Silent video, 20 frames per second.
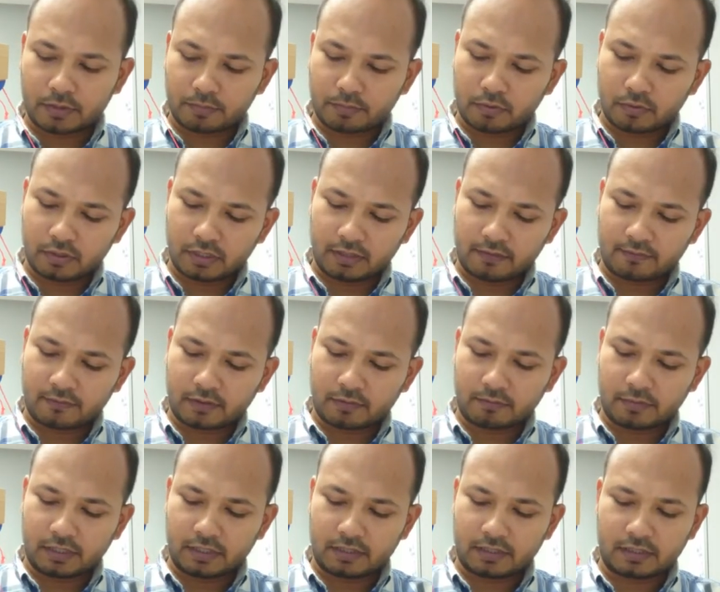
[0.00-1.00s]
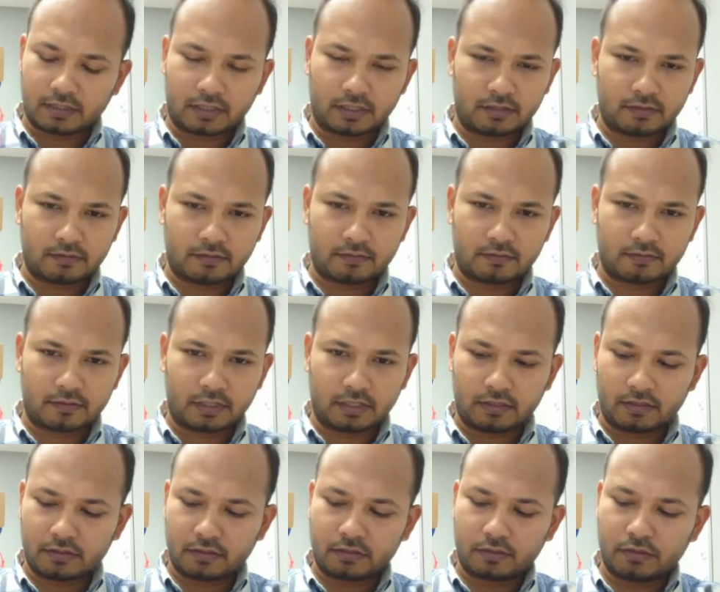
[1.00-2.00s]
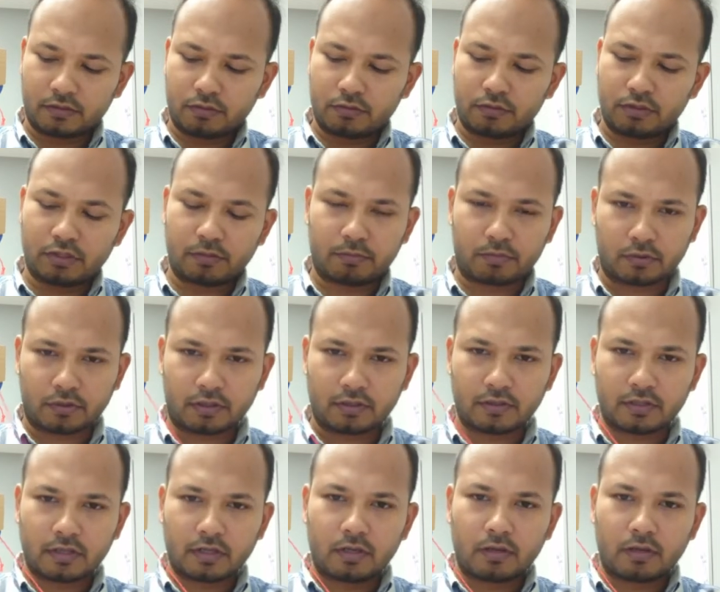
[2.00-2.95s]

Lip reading: pulling from this side, right, to support.